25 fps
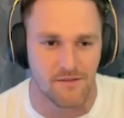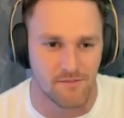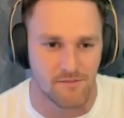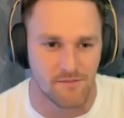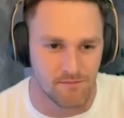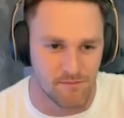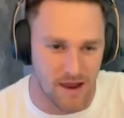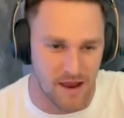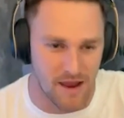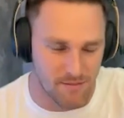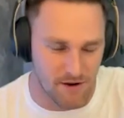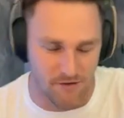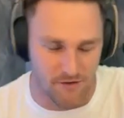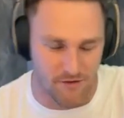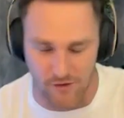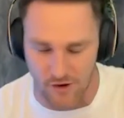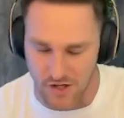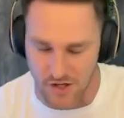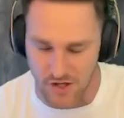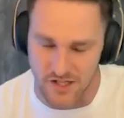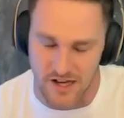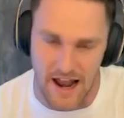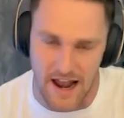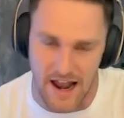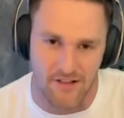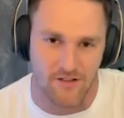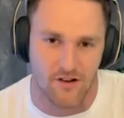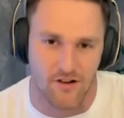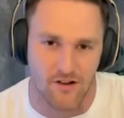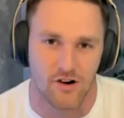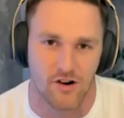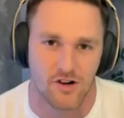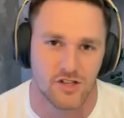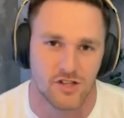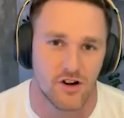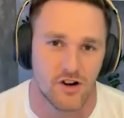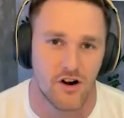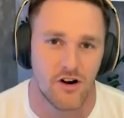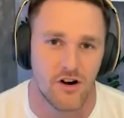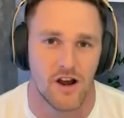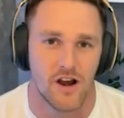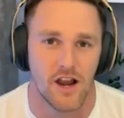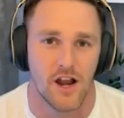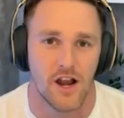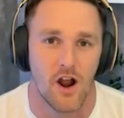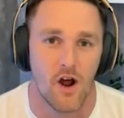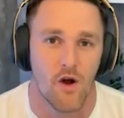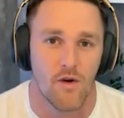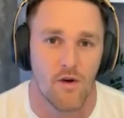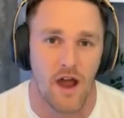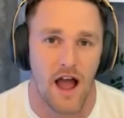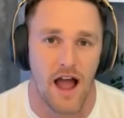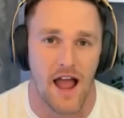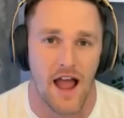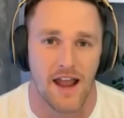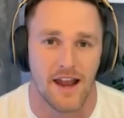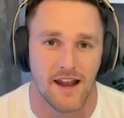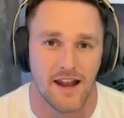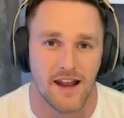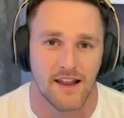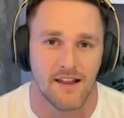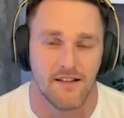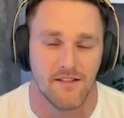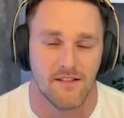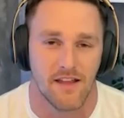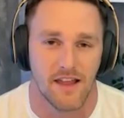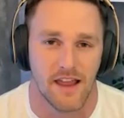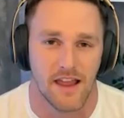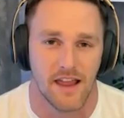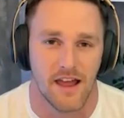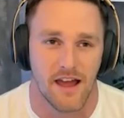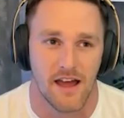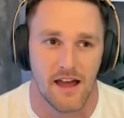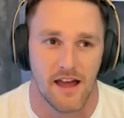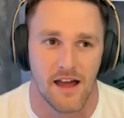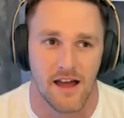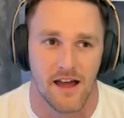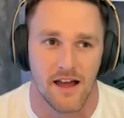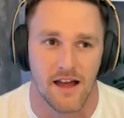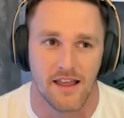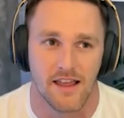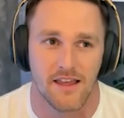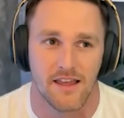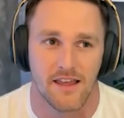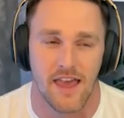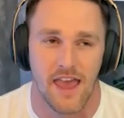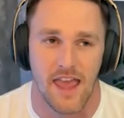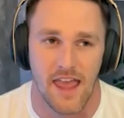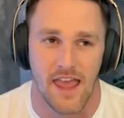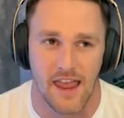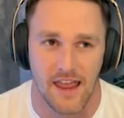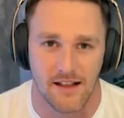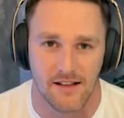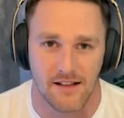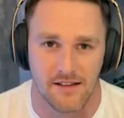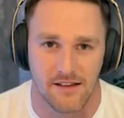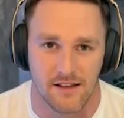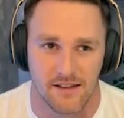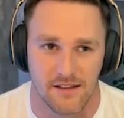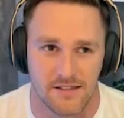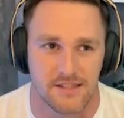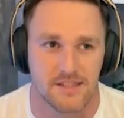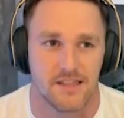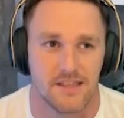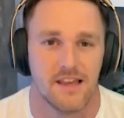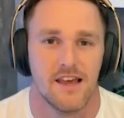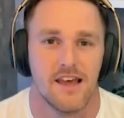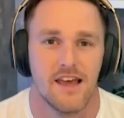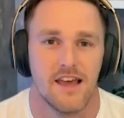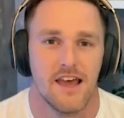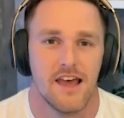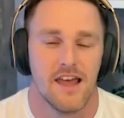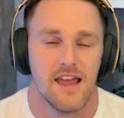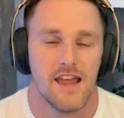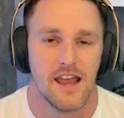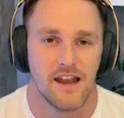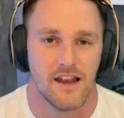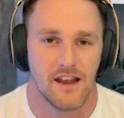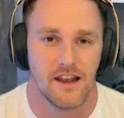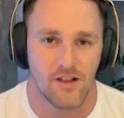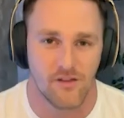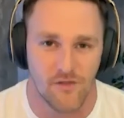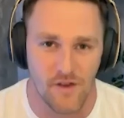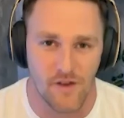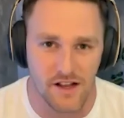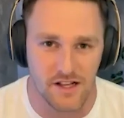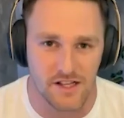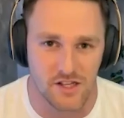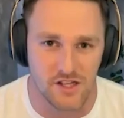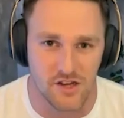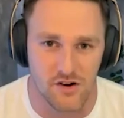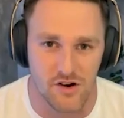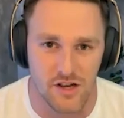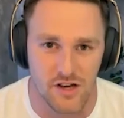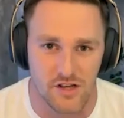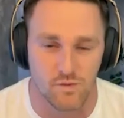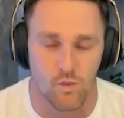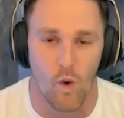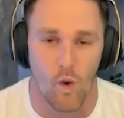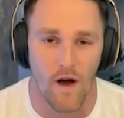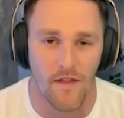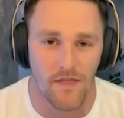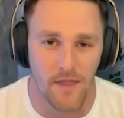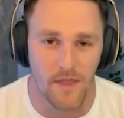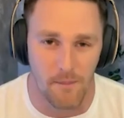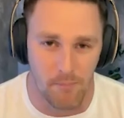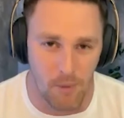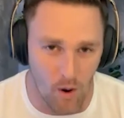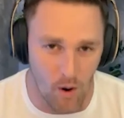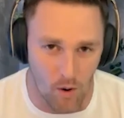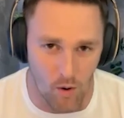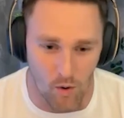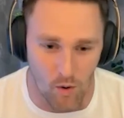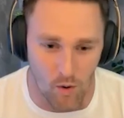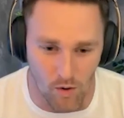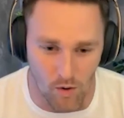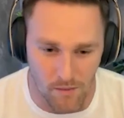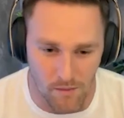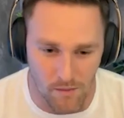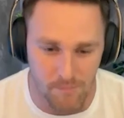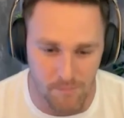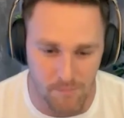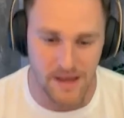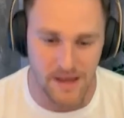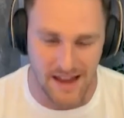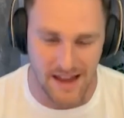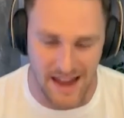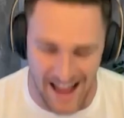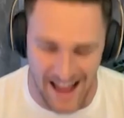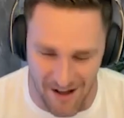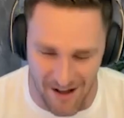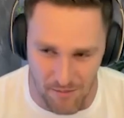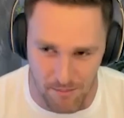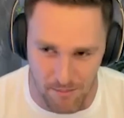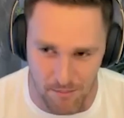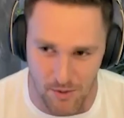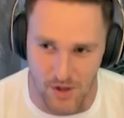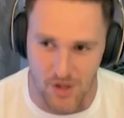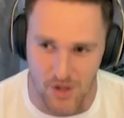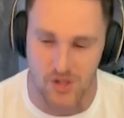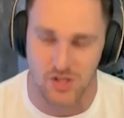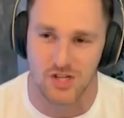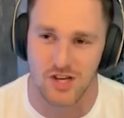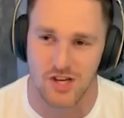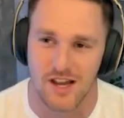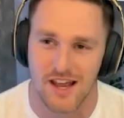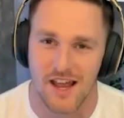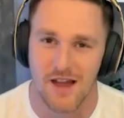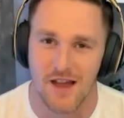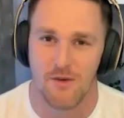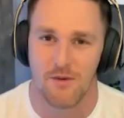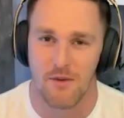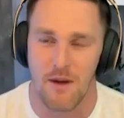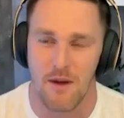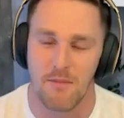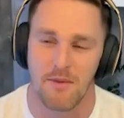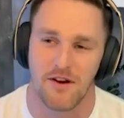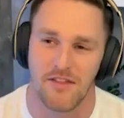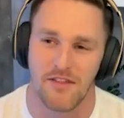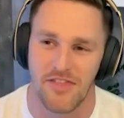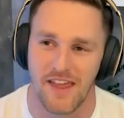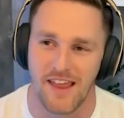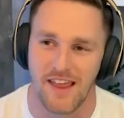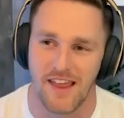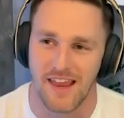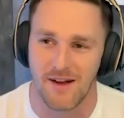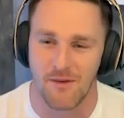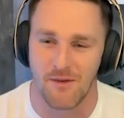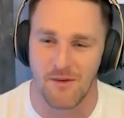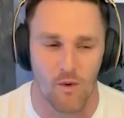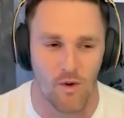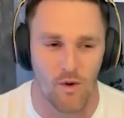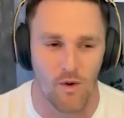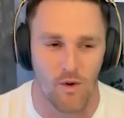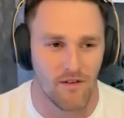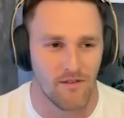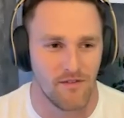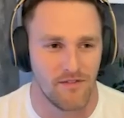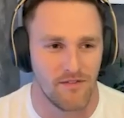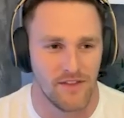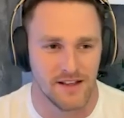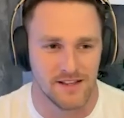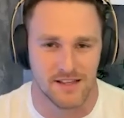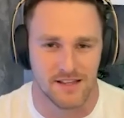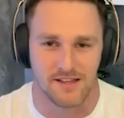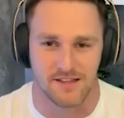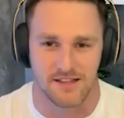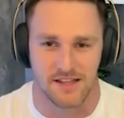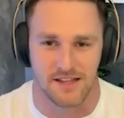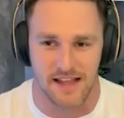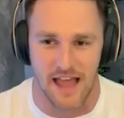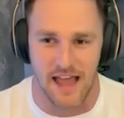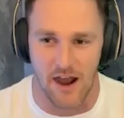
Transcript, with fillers: made my first NASCAR start in 09 at uh, Kansas in the Xfinity Series, won the pole, beat Kyle Busch. Remember thinking, well, this isn't that